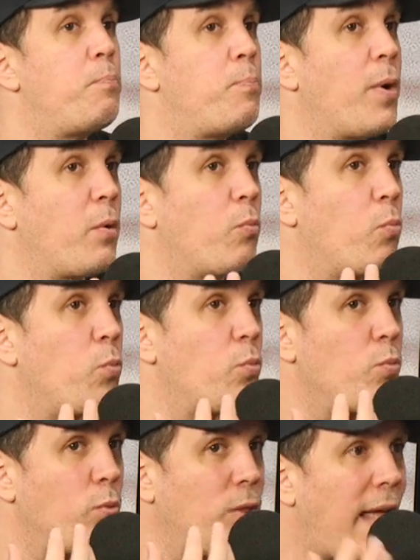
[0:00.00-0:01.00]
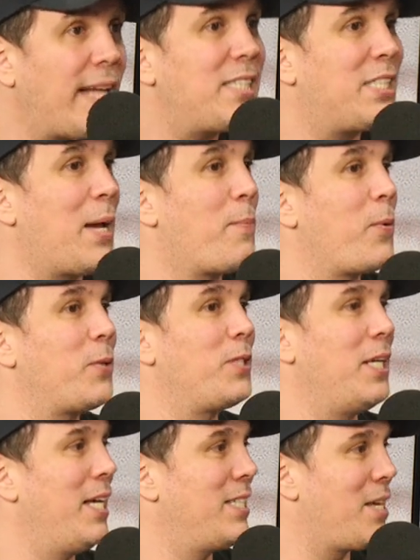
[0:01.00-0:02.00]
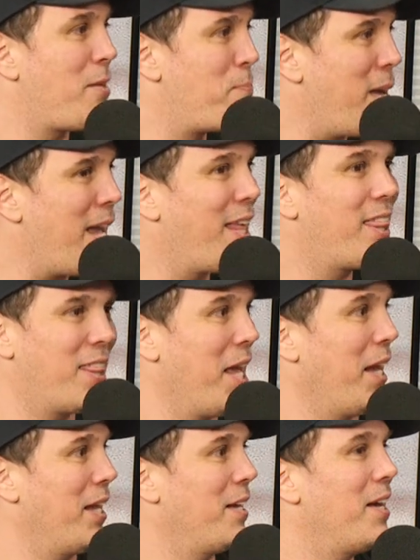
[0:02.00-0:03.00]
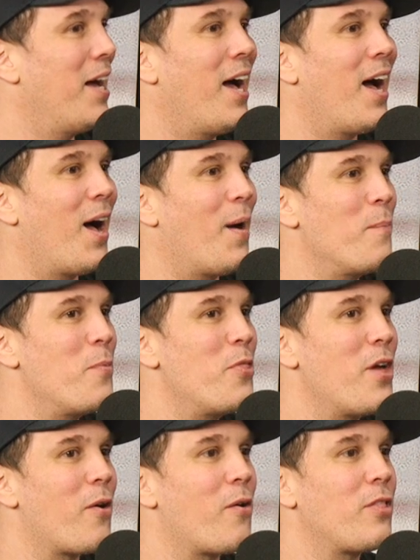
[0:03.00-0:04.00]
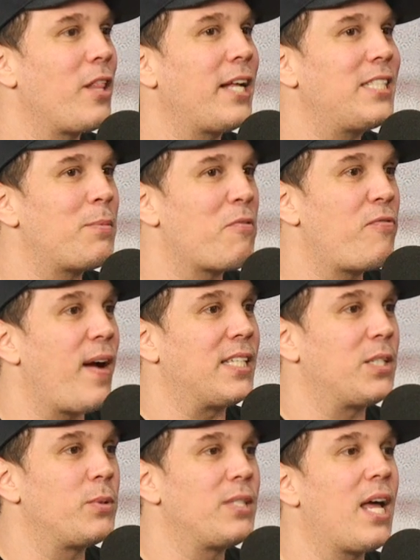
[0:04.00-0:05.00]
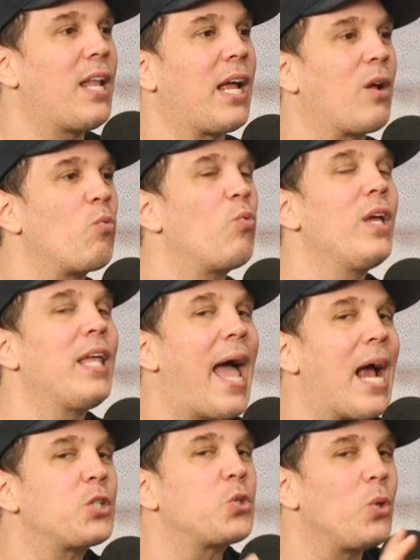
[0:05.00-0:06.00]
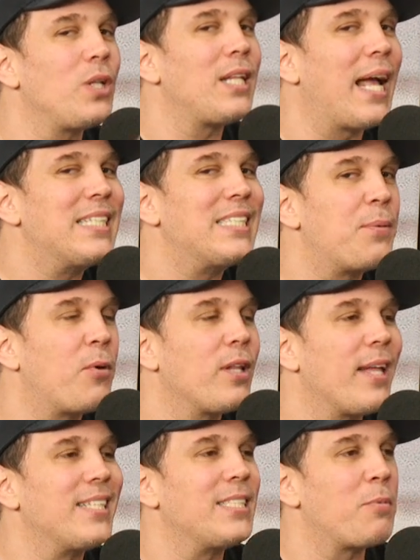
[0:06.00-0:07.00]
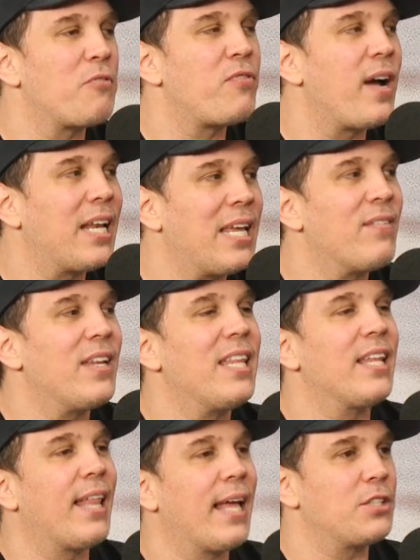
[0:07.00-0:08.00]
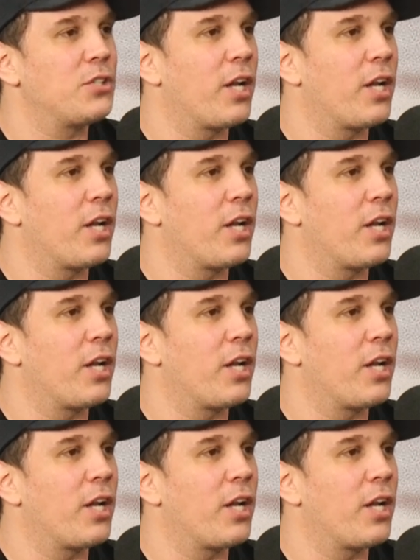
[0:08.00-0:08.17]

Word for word: But lightsabers is a big thing. The lightsaber fights, there was not like a really actual lightsaber on lightsaber fight even in The Last